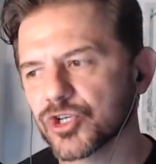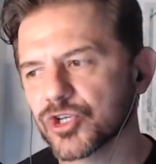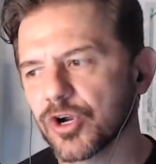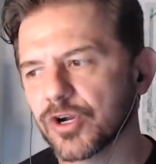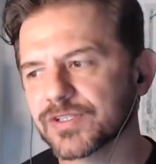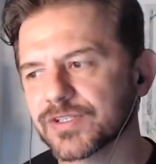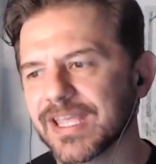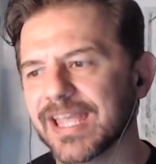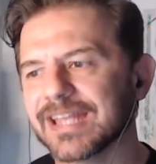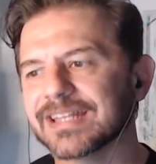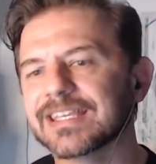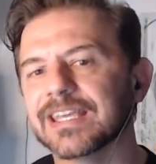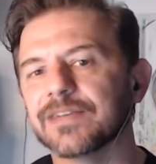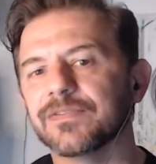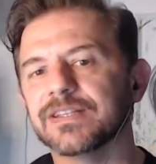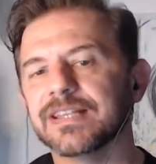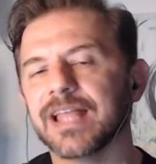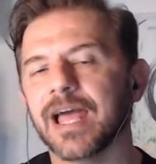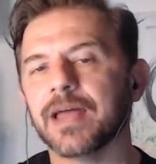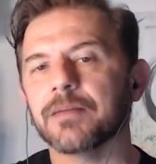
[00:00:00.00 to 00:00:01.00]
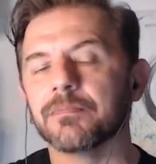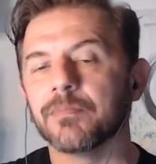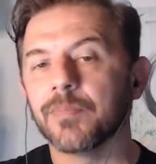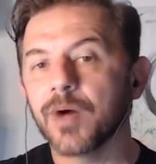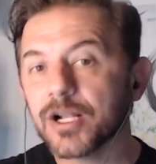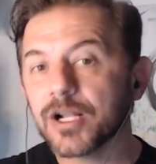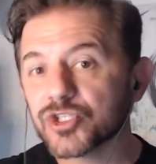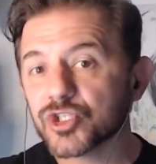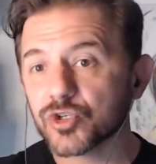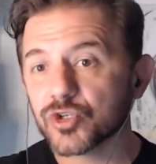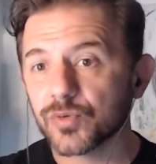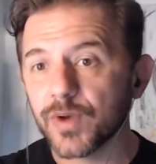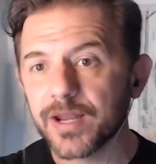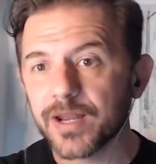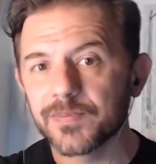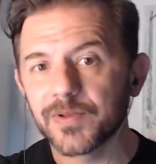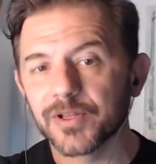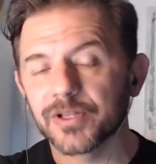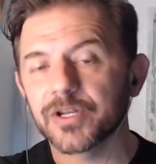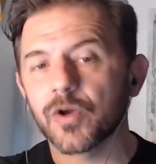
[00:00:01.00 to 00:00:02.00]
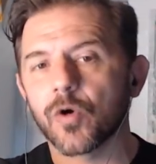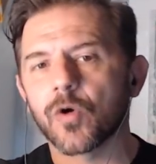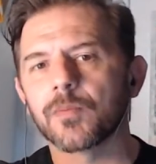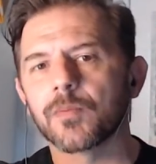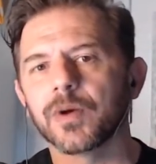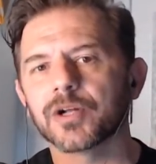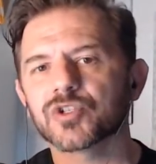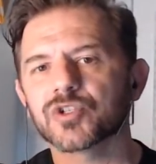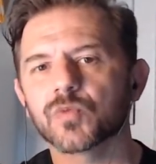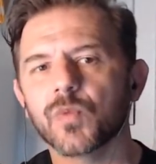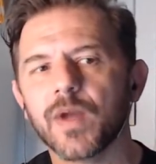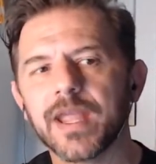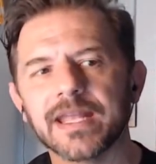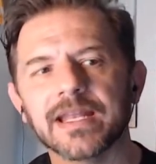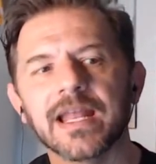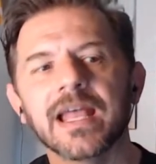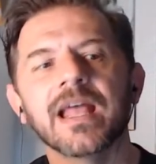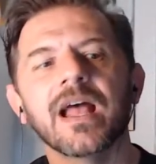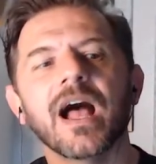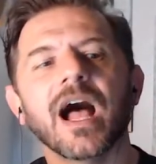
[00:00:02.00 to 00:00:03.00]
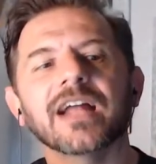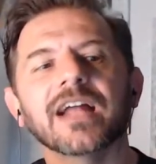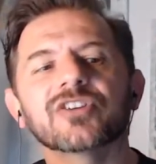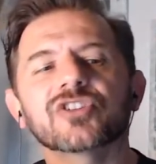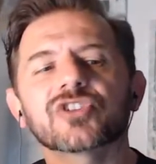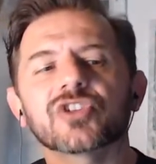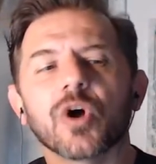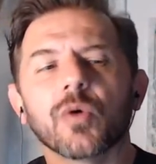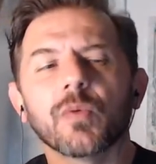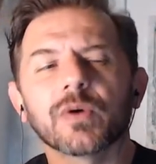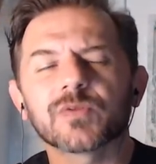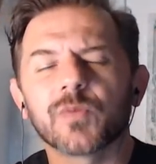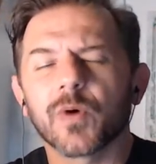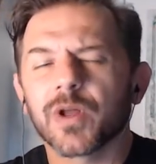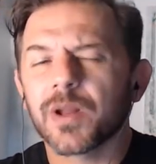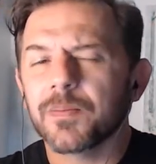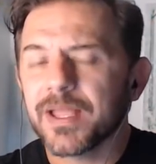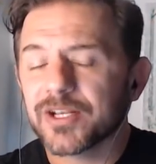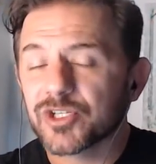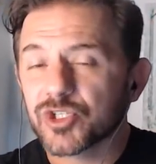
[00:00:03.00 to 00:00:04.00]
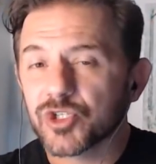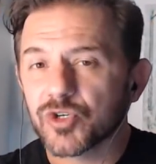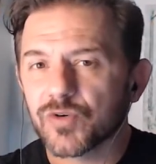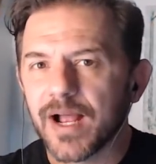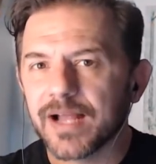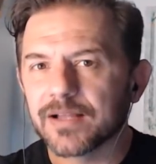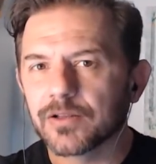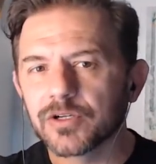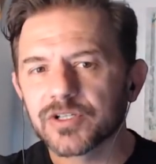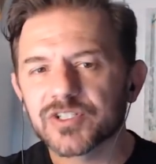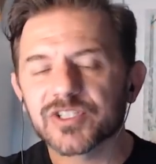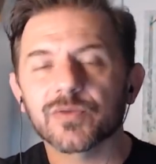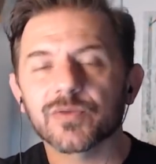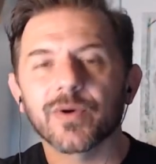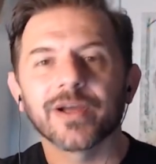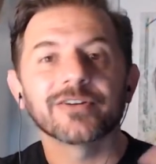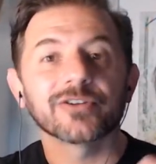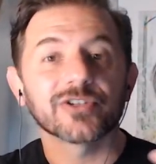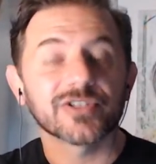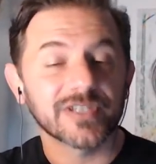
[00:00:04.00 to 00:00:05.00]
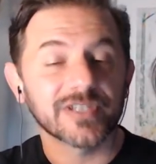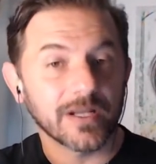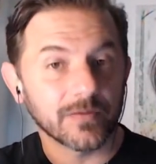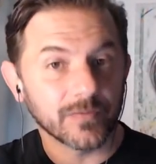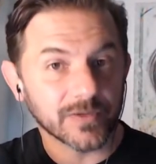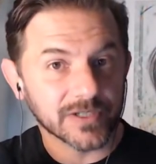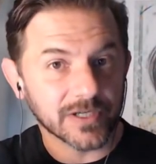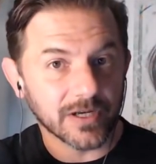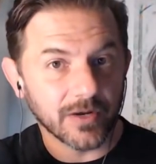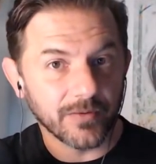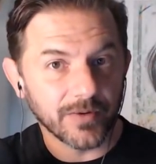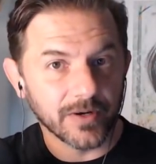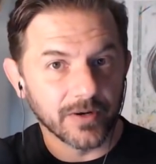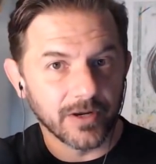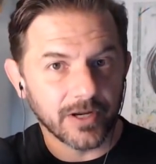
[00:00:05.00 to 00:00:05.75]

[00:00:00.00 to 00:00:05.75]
charts and giving that much credibility or much weight. I just always want to make sure I look so I understand what's going